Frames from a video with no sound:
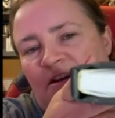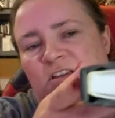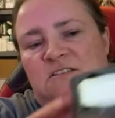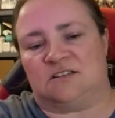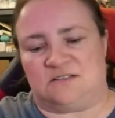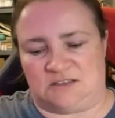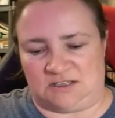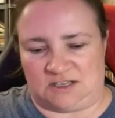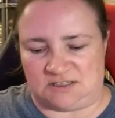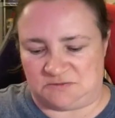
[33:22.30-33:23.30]
so I don't think
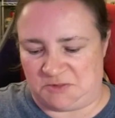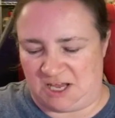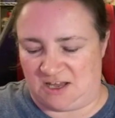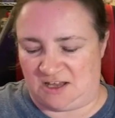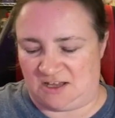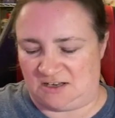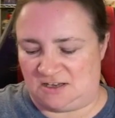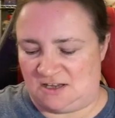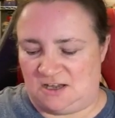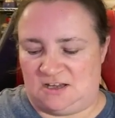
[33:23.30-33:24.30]
that's bad.
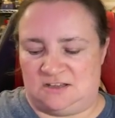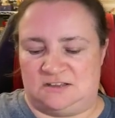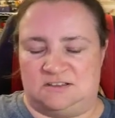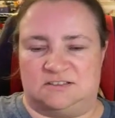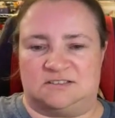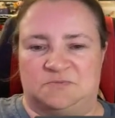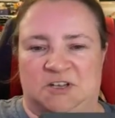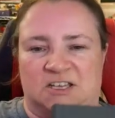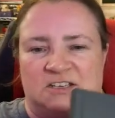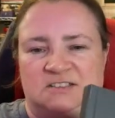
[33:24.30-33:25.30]
The
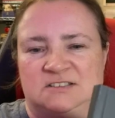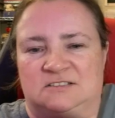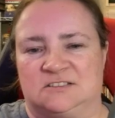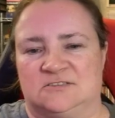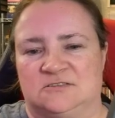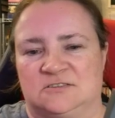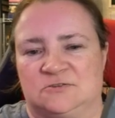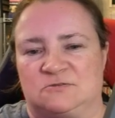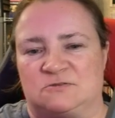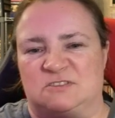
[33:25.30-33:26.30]
spine is a little
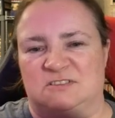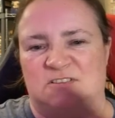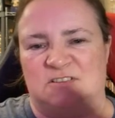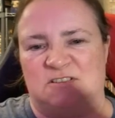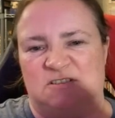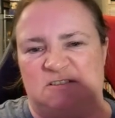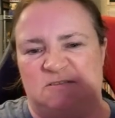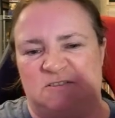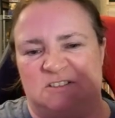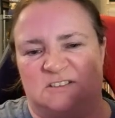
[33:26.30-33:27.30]
loose,
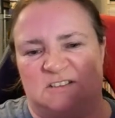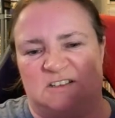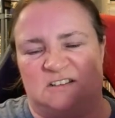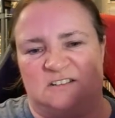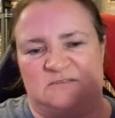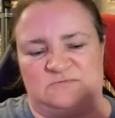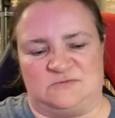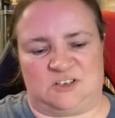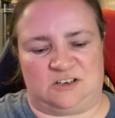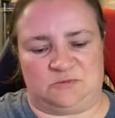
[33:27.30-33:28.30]
which is kind
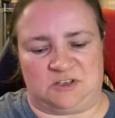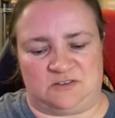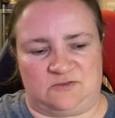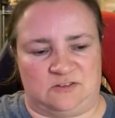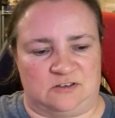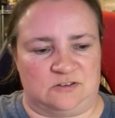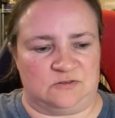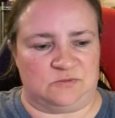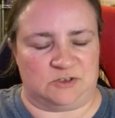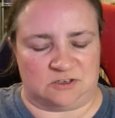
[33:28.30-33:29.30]
of crummy for a new
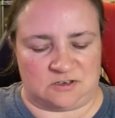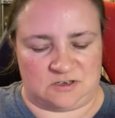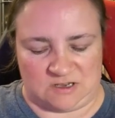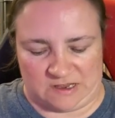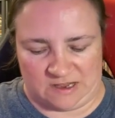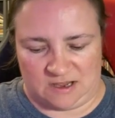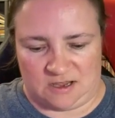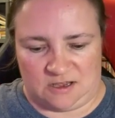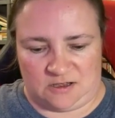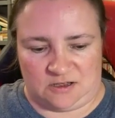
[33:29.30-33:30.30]
book.
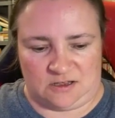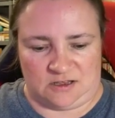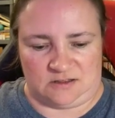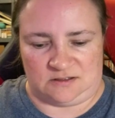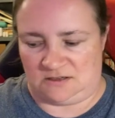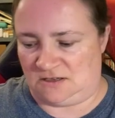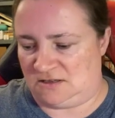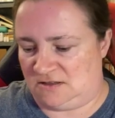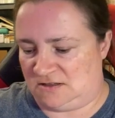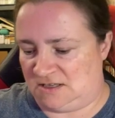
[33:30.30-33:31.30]
And
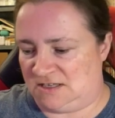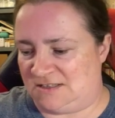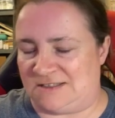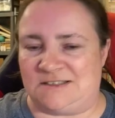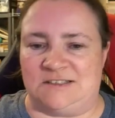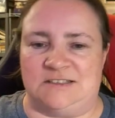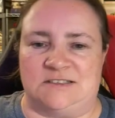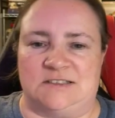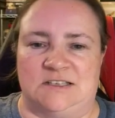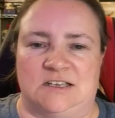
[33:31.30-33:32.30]
then this
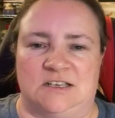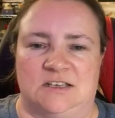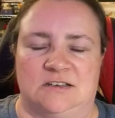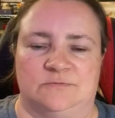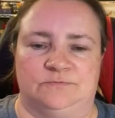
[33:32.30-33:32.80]
is the